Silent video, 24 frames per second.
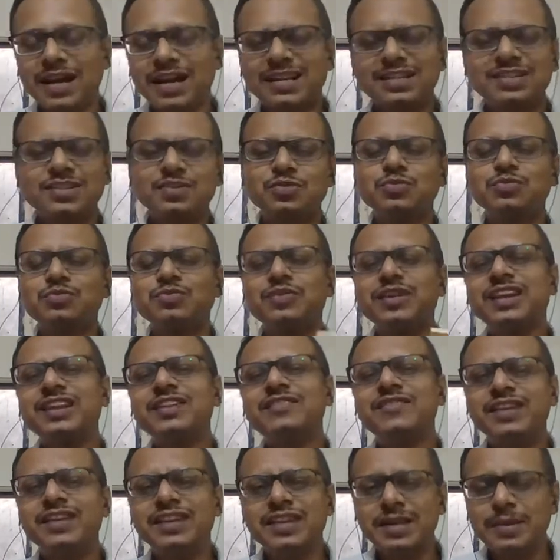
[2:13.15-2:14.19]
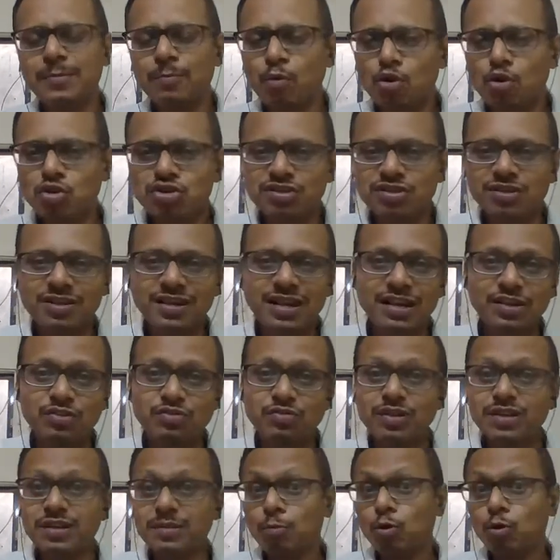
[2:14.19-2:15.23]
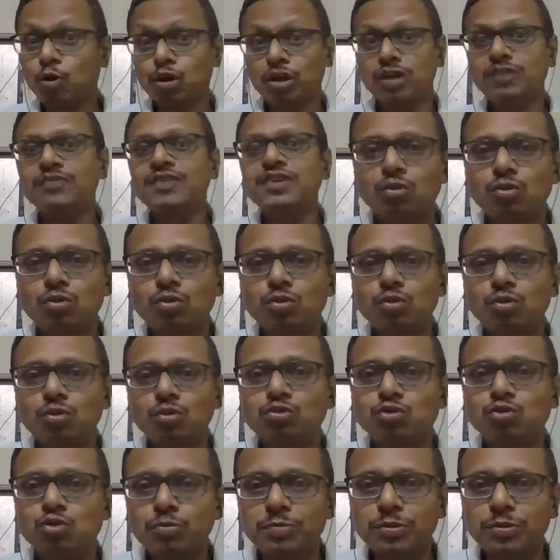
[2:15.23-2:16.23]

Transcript: And this is very, very emotional and it's very motivational also,